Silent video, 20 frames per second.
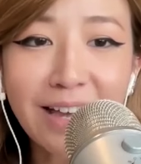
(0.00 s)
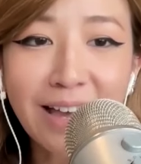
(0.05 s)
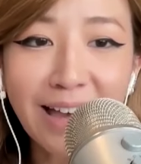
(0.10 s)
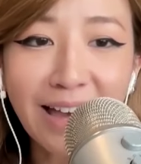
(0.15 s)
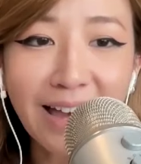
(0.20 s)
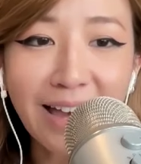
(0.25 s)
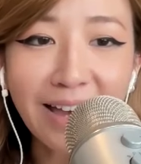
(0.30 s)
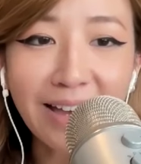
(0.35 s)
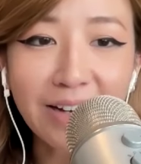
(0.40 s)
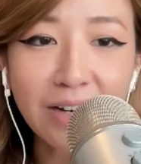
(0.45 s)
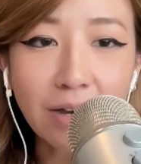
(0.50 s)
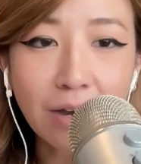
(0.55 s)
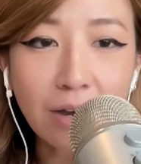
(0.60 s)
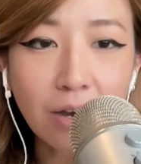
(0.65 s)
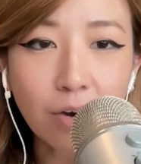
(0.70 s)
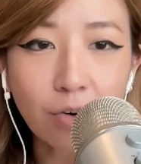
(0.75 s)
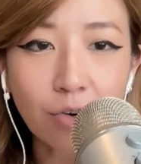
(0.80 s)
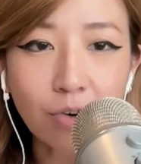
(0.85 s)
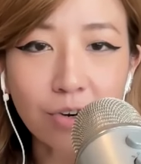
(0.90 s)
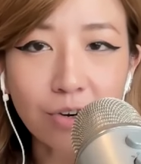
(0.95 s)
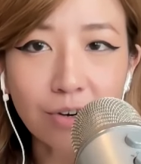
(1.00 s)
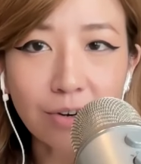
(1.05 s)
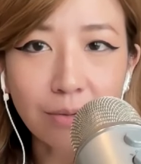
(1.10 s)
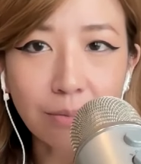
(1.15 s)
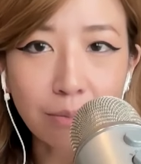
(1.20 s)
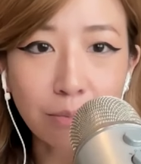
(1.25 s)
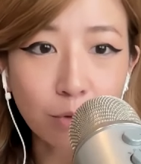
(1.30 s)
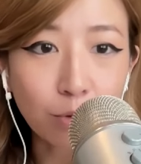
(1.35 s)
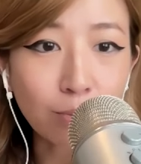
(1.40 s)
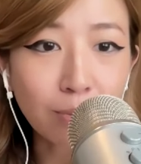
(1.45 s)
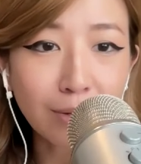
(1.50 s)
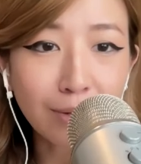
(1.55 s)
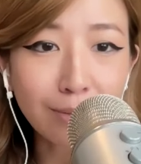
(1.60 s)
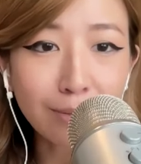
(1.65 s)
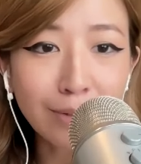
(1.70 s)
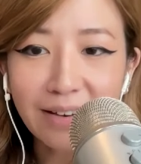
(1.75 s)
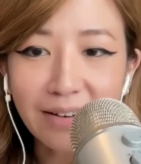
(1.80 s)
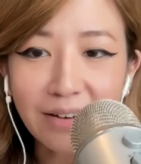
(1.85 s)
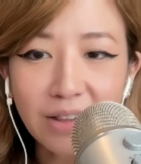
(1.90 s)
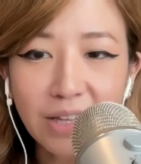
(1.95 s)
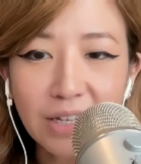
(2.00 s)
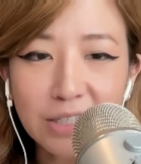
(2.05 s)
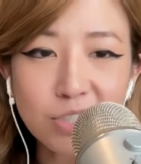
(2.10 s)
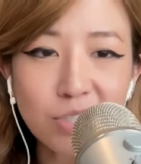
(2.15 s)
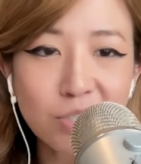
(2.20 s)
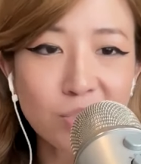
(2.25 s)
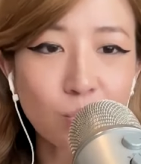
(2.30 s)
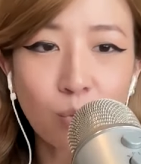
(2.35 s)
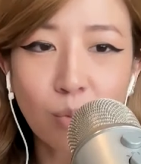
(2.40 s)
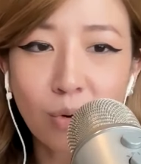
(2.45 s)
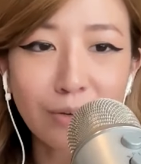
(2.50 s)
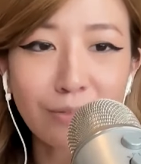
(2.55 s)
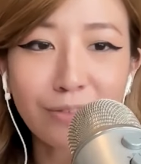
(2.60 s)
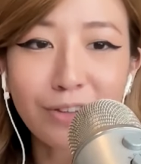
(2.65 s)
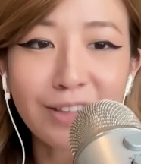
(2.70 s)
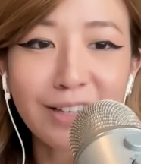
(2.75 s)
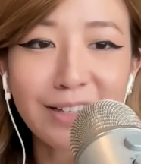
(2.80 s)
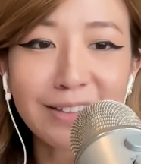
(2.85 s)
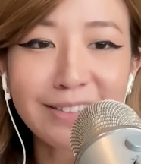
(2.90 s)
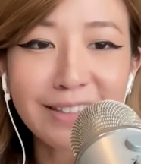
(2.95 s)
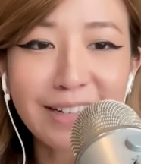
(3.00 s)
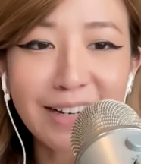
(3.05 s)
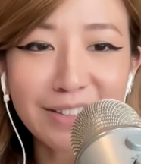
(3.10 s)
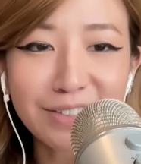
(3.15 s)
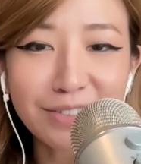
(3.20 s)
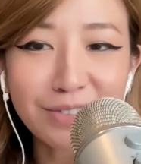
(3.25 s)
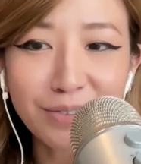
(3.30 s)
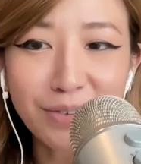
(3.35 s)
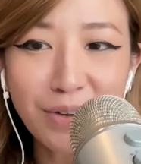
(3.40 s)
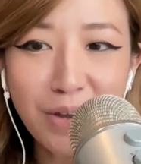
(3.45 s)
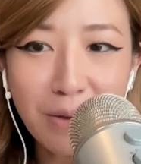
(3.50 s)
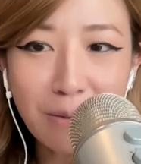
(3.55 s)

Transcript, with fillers: at our brew pub. That's just one of the things that I do.